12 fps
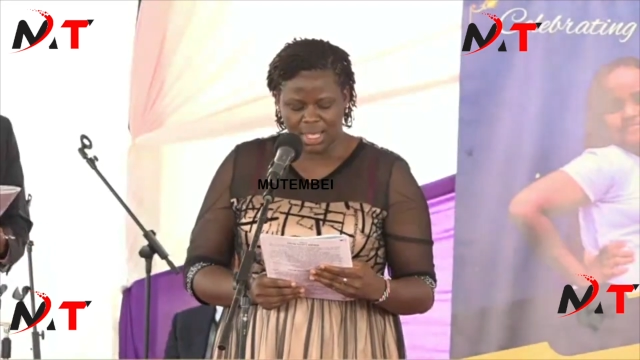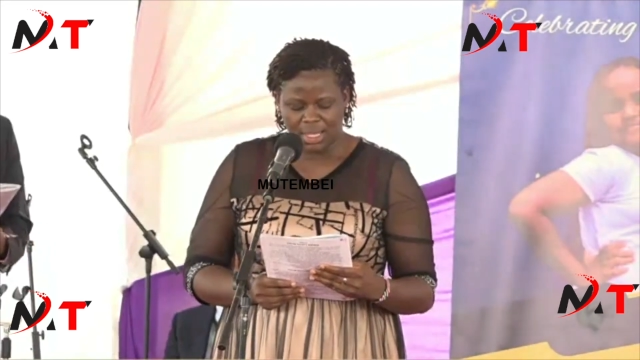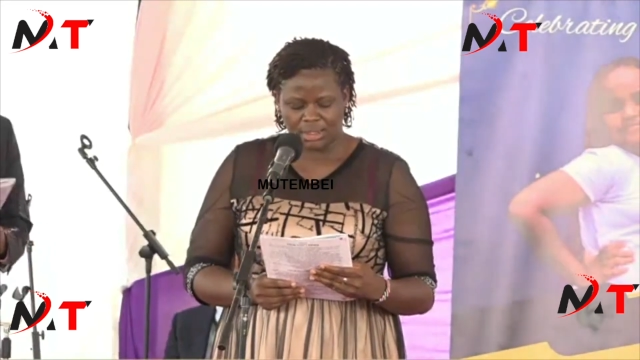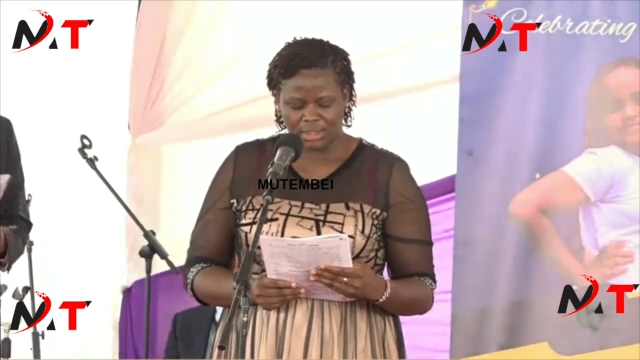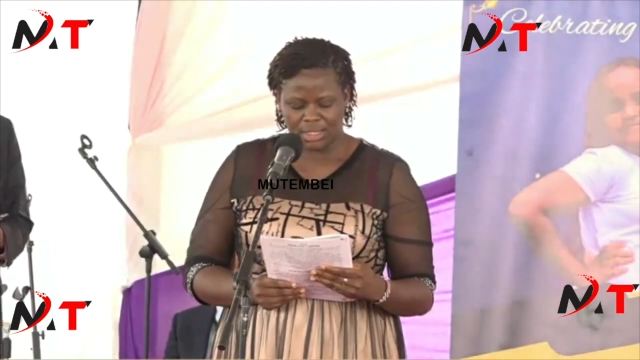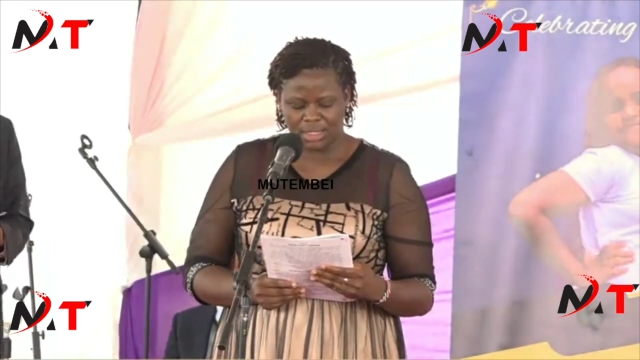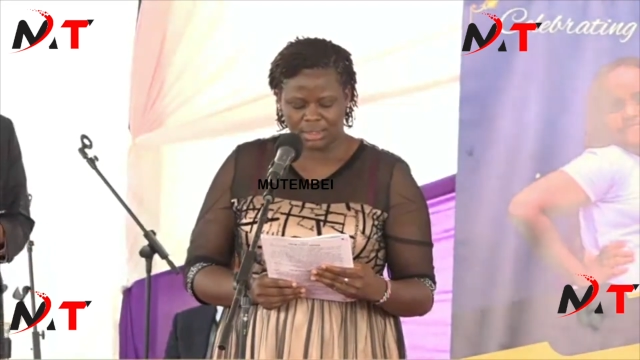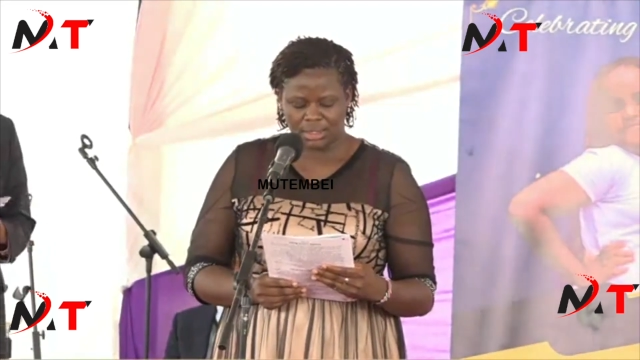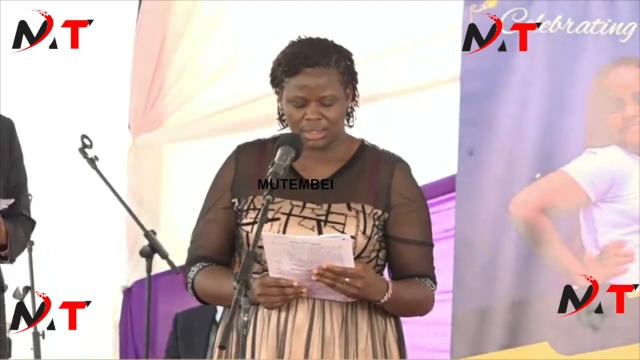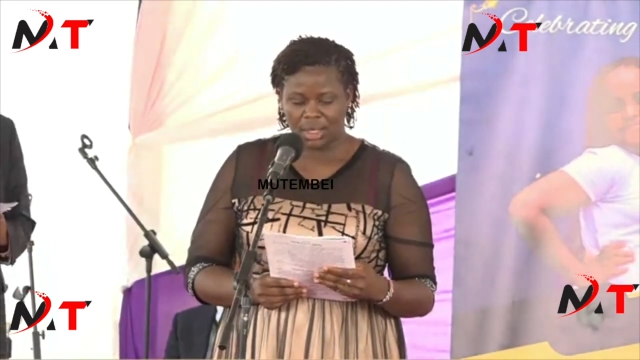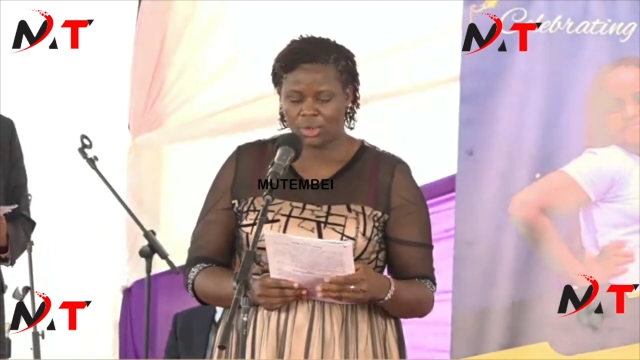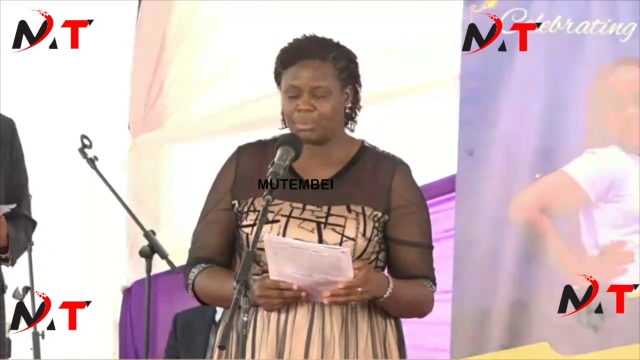It
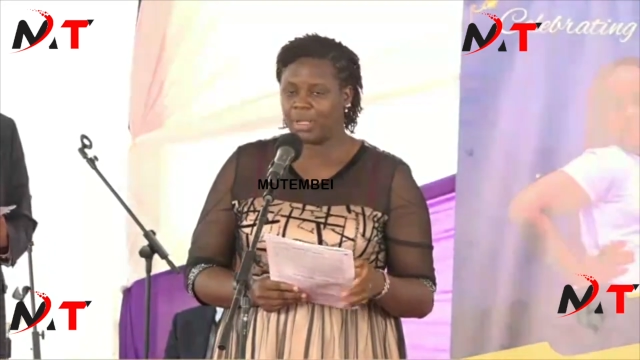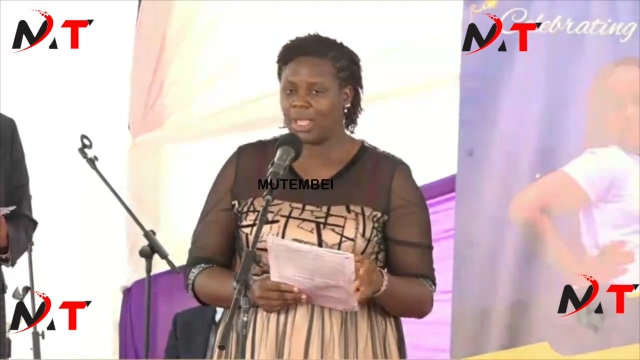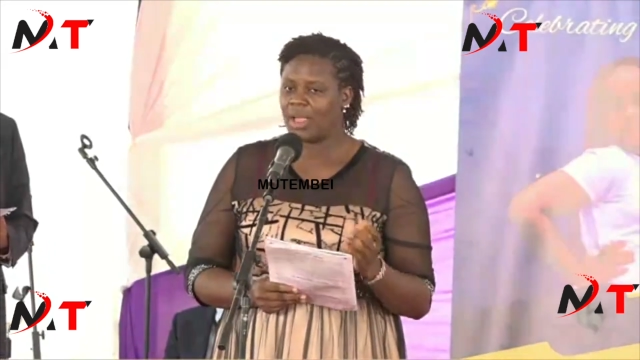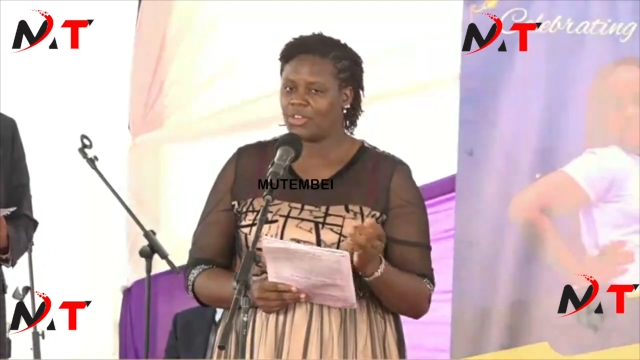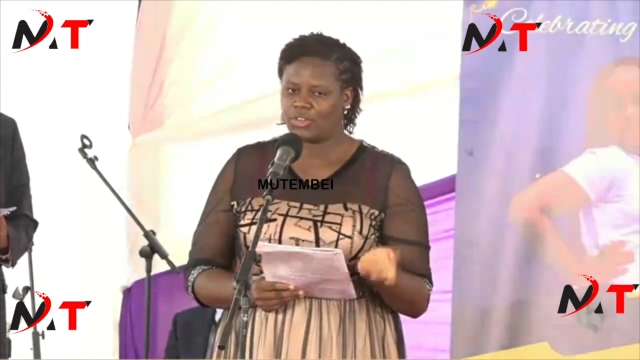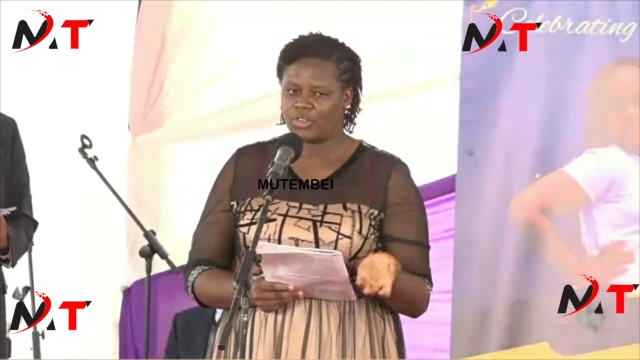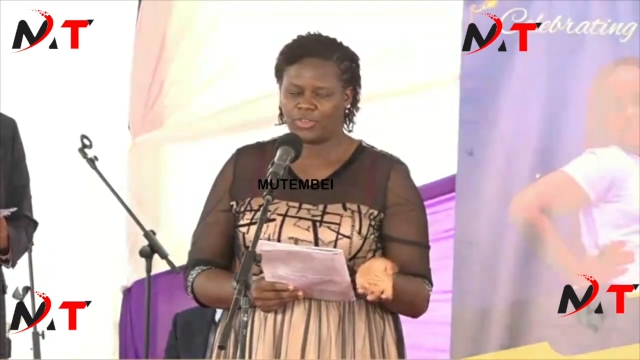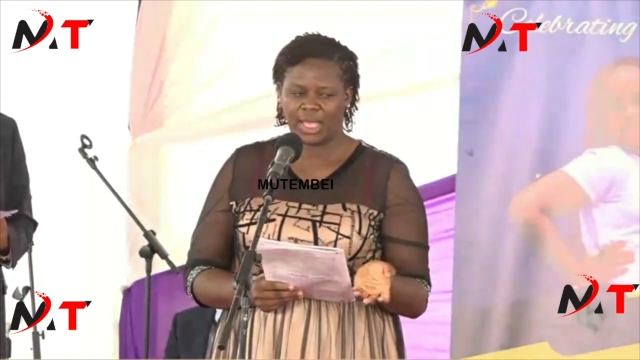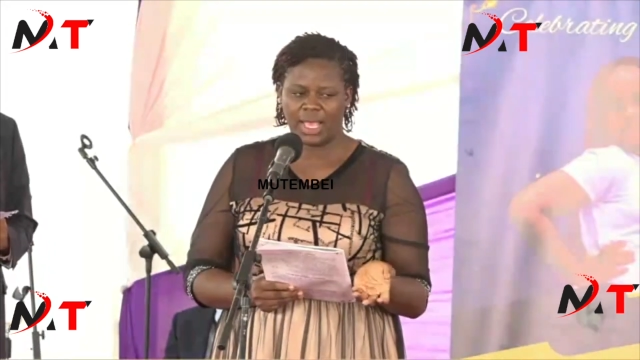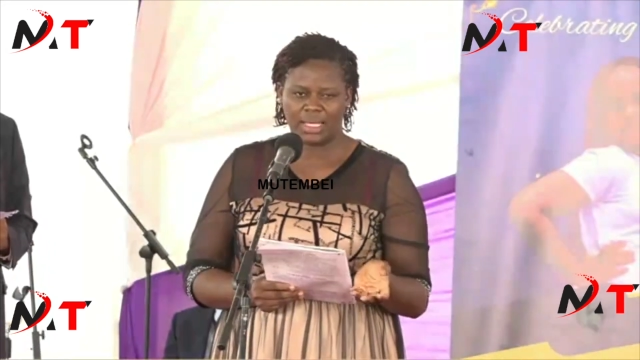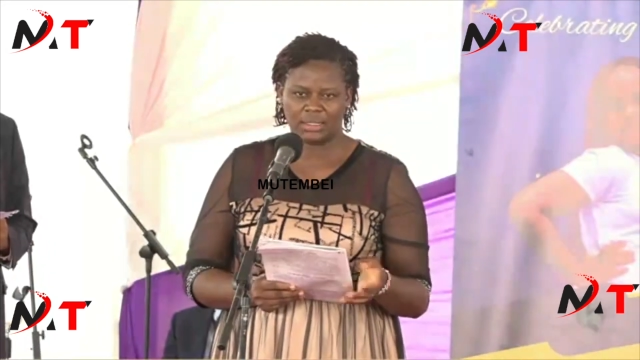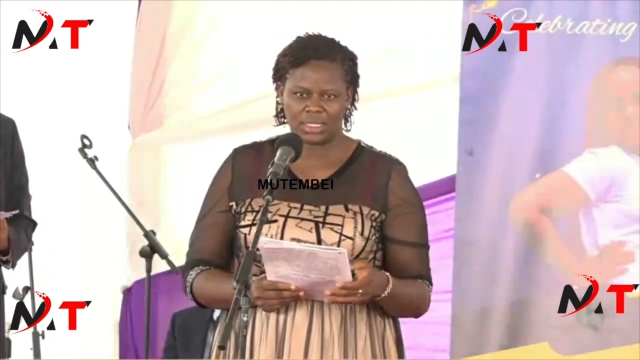is on behalf of
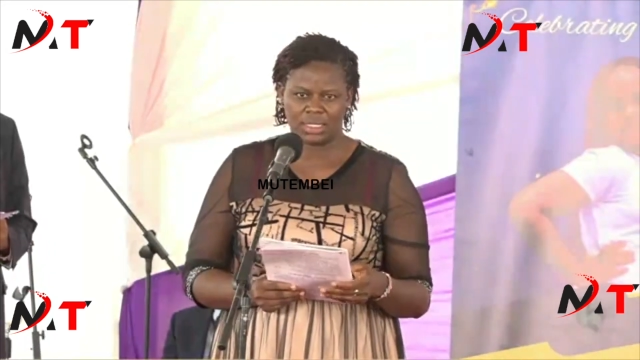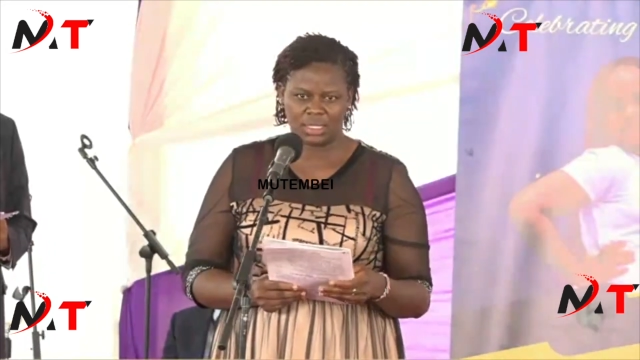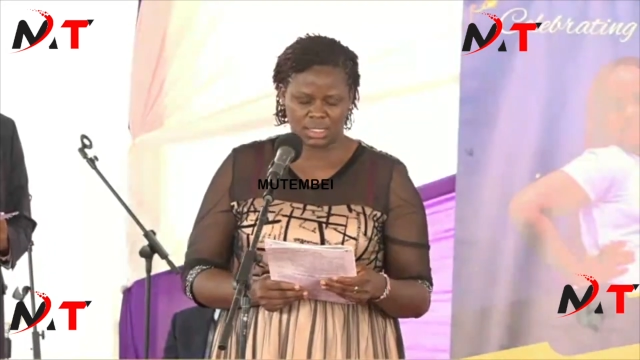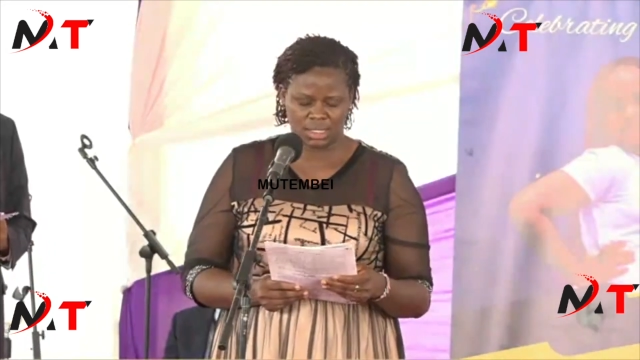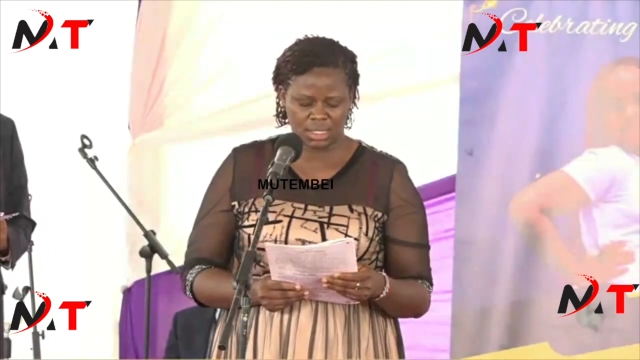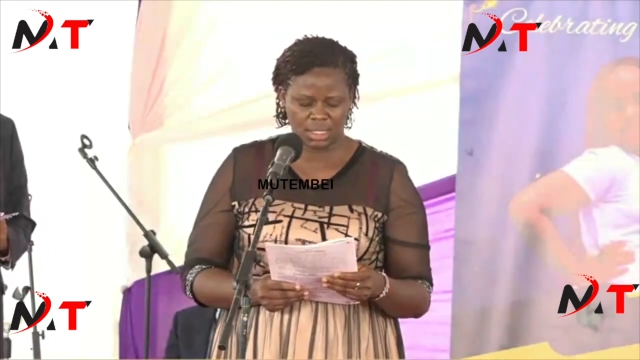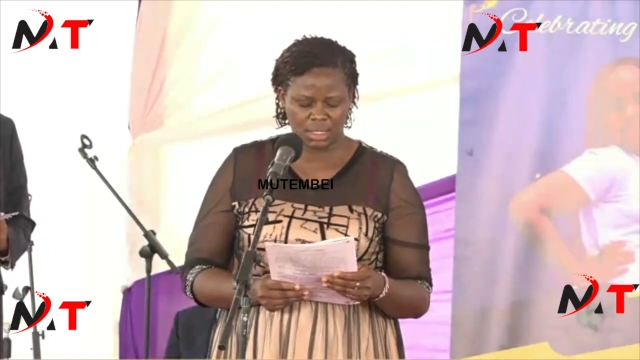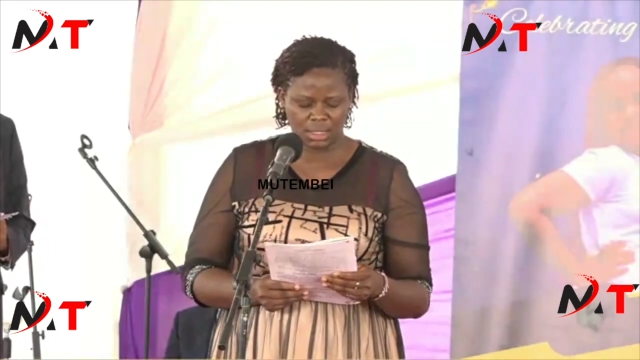the aunties.